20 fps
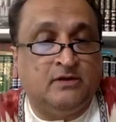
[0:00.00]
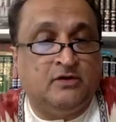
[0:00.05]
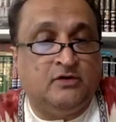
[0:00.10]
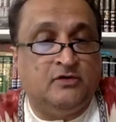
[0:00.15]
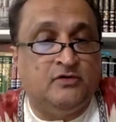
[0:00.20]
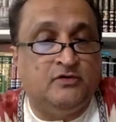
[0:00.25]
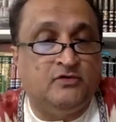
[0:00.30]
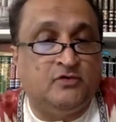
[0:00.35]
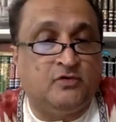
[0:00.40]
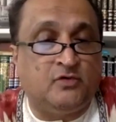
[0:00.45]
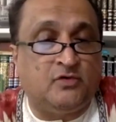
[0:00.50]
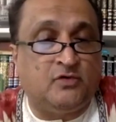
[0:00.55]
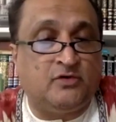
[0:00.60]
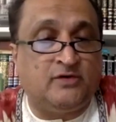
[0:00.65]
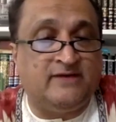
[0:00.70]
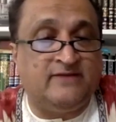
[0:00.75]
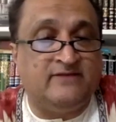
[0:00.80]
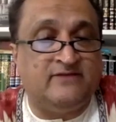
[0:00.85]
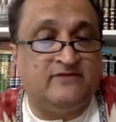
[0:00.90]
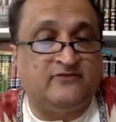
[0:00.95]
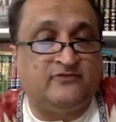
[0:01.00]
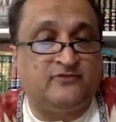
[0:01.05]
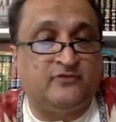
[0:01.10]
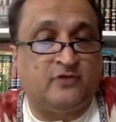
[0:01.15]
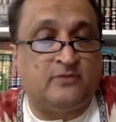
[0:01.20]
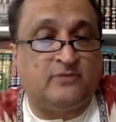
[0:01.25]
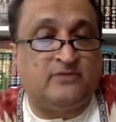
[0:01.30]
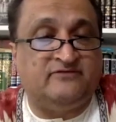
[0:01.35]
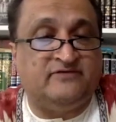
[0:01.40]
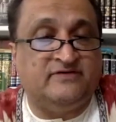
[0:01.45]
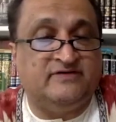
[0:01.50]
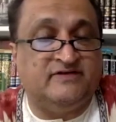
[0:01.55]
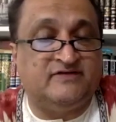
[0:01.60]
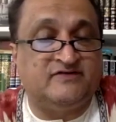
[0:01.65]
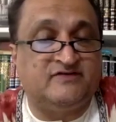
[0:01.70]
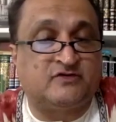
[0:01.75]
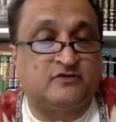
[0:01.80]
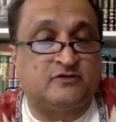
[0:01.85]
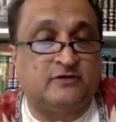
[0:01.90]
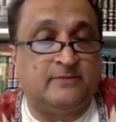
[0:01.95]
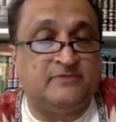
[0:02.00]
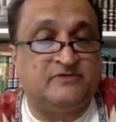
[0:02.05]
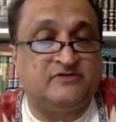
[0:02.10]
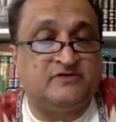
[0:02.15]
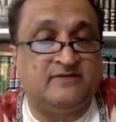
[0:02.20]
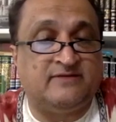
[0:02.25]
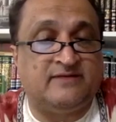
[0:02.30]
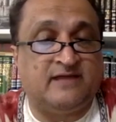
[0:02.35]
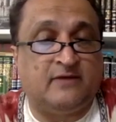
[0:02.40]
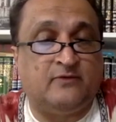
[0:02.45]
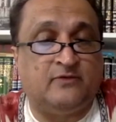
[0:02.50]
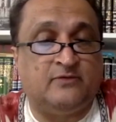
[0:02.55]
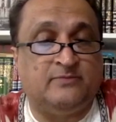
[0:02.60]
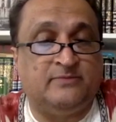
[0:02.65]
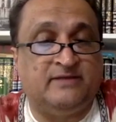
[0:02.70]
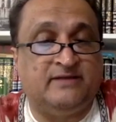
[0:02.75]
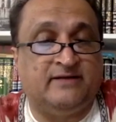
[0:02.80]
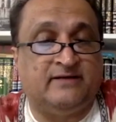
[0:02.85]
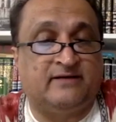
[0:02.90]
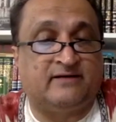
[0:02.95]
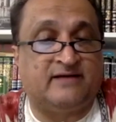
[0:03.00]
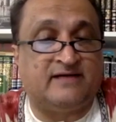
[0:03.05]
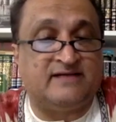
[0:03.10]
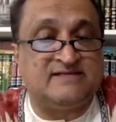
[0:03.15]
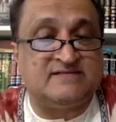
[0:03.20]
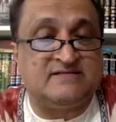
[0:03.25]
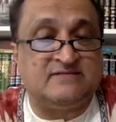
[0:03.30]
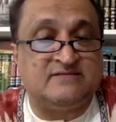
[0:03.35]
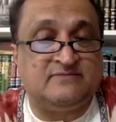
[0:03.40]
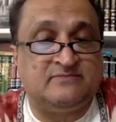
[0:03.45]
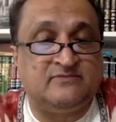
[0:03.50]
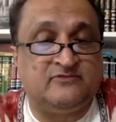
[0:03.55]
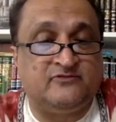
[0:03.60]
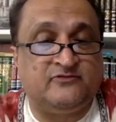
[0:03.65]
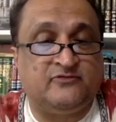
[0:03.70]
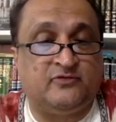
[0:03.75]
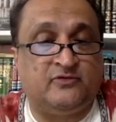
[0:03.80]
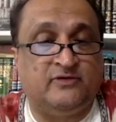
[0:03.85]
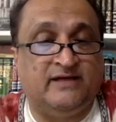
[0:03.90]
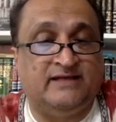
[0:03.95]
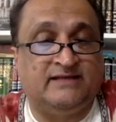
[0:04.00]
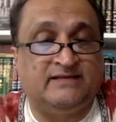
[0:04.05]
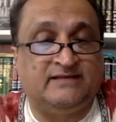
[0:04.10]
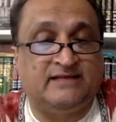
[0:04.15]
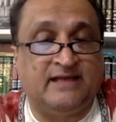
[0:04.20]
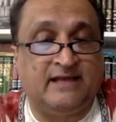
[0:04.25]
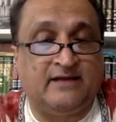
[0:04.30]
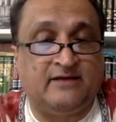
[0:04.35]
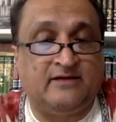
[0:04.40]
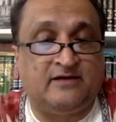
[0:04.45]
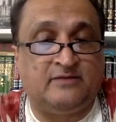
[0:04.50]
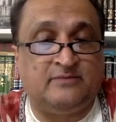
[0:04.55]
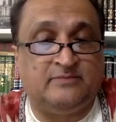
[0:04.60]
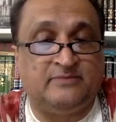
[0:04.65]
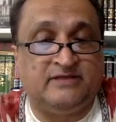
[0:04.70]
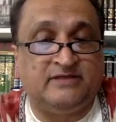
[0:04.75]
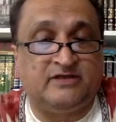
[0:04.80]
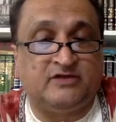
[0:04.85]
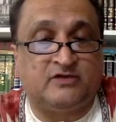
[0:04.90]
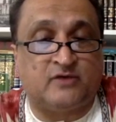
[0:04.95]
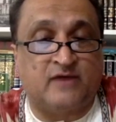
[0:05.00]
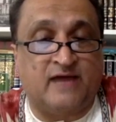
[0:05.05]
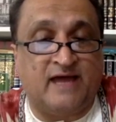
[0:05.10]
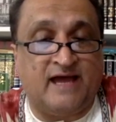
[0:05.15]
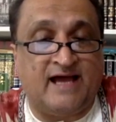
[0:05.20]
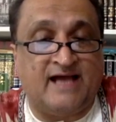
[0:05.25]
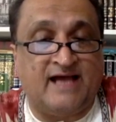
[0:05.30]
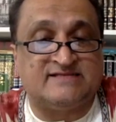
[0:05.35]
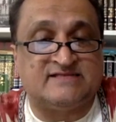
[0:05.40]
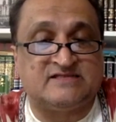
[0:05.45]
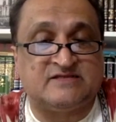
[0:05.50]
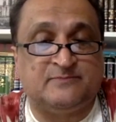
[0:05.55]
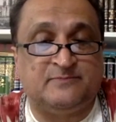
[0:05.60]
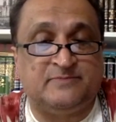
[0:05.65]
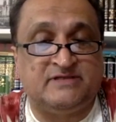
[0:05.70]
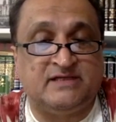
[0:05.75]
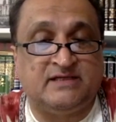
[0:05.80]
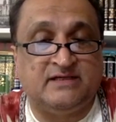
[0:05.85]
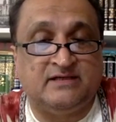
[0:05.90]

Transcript: nor in the form of a description that would be rasm, for it cannot be grasped